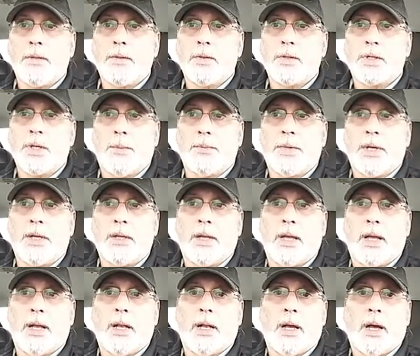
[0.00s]
something
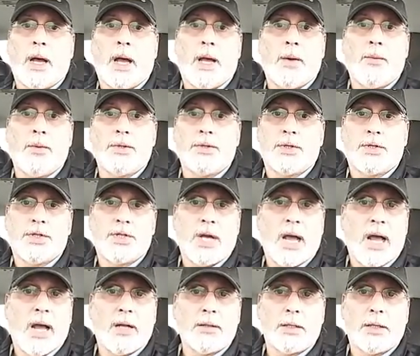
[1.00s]
that I was a
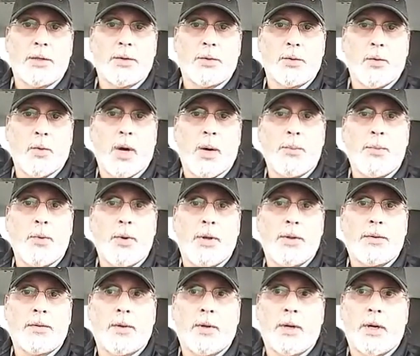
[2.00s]
child and grew up
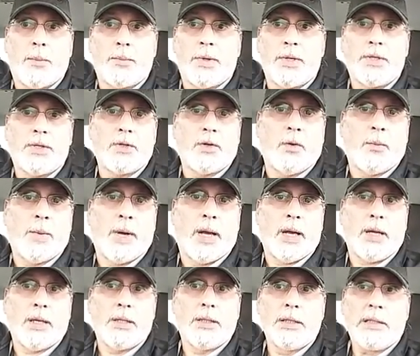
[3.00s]
with up until
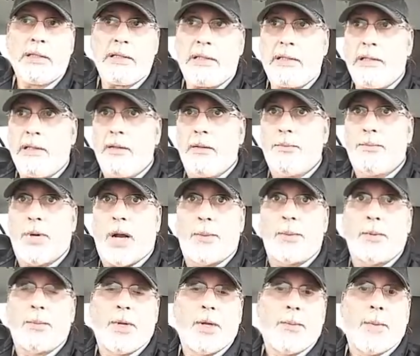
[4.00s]

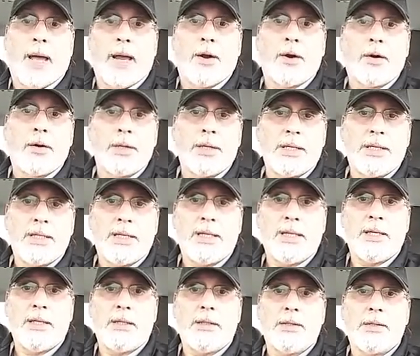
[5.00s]
probably my early
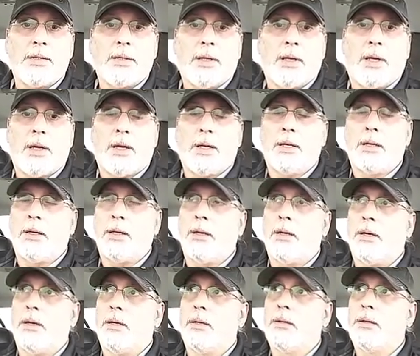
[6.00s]
teens. And
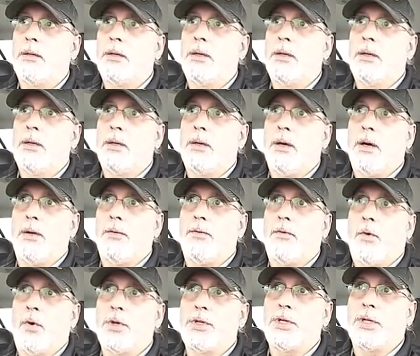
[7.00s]

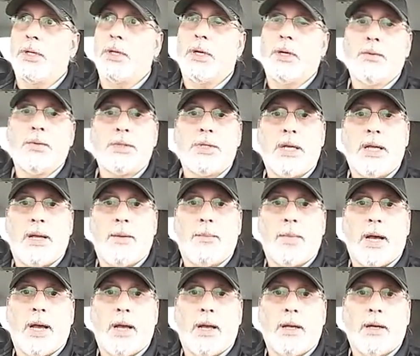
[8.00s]
unfortunately it was hit
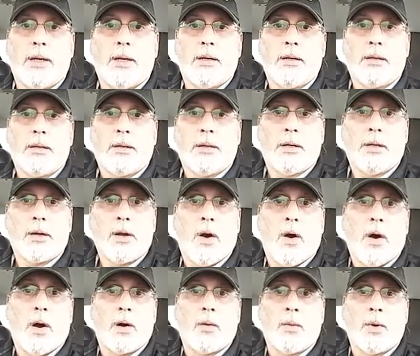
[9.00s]
by a
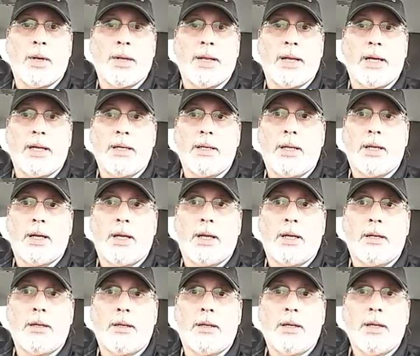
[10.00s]
car one night,
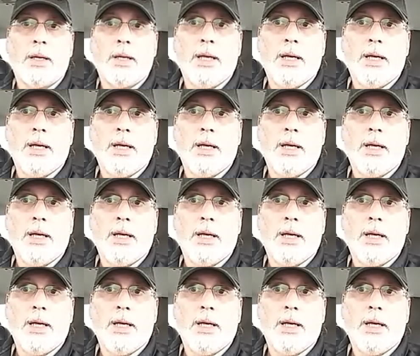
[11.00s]
and